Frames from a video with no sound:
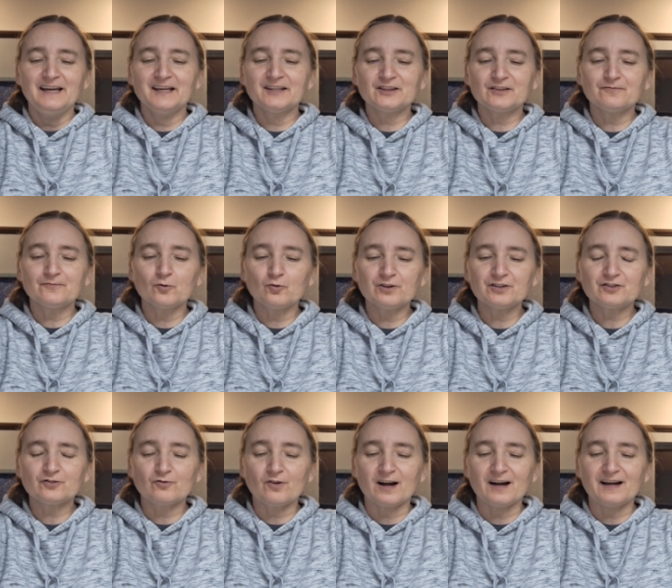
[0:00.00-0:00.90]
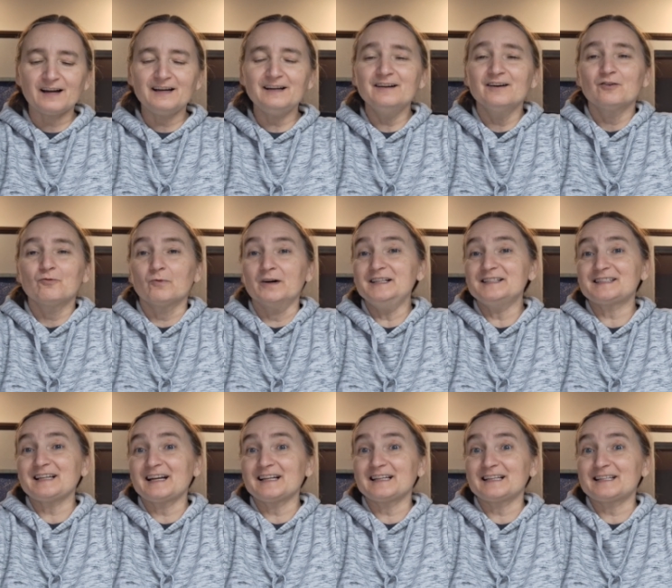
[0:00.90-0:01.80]
in the fourth grade, we
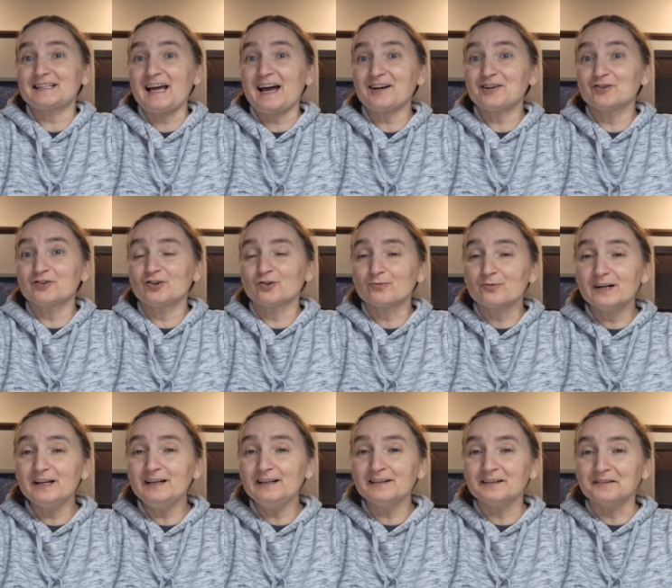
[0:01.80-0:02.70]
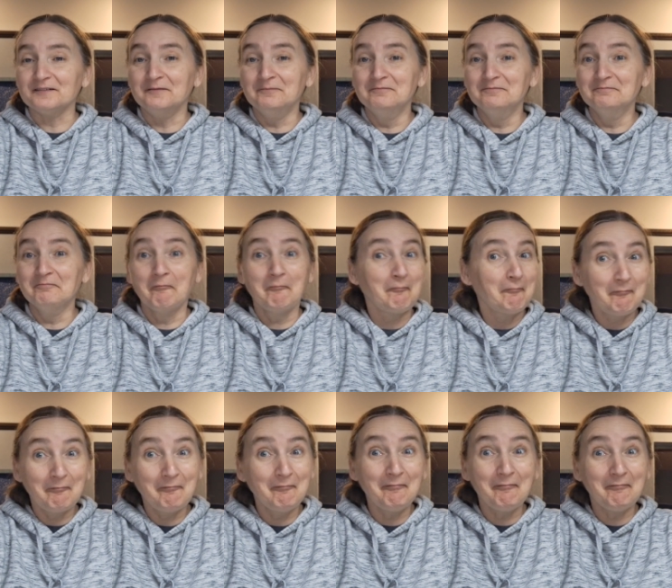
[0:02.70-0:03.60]
decided to tackle Korean.
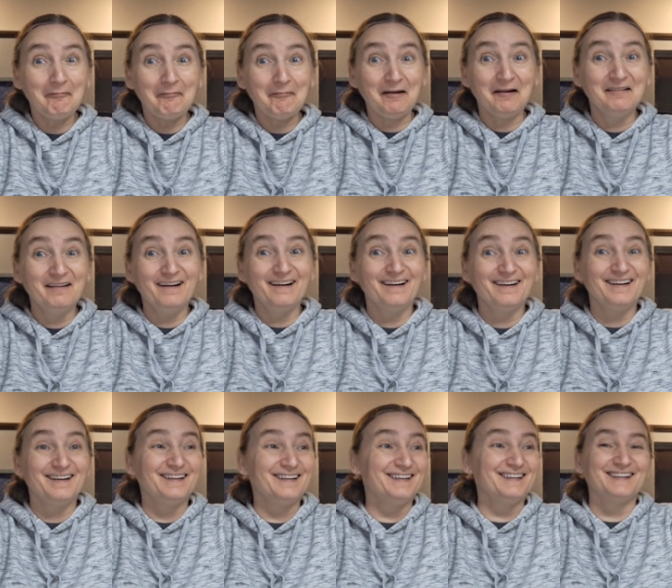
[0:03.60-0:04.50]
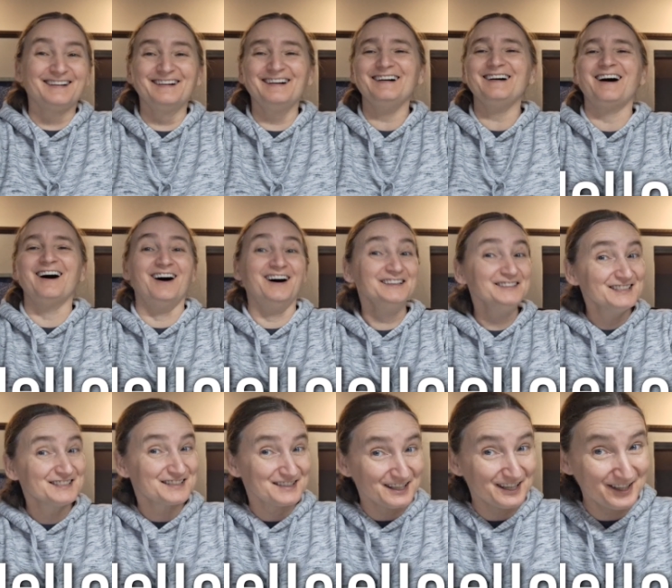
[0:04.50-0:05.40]
I'm
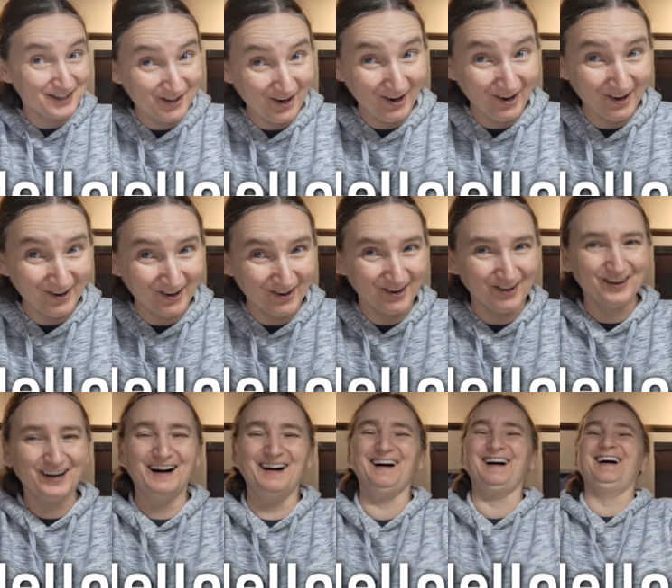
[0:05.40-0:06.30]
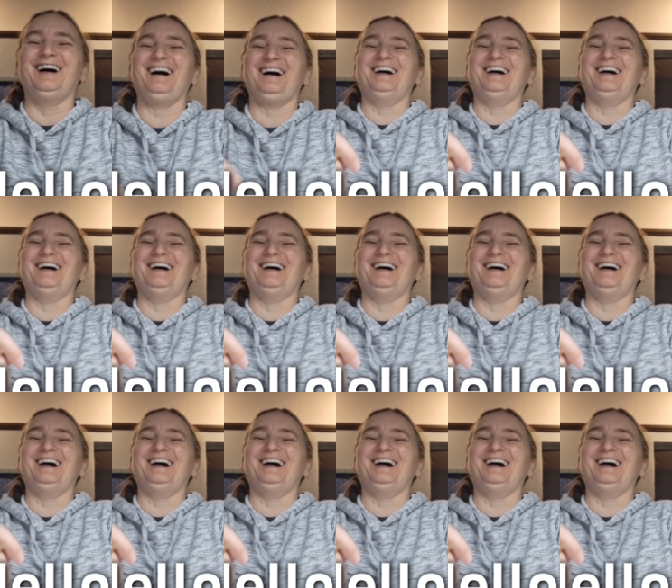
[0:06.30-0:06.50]
gonna say yo,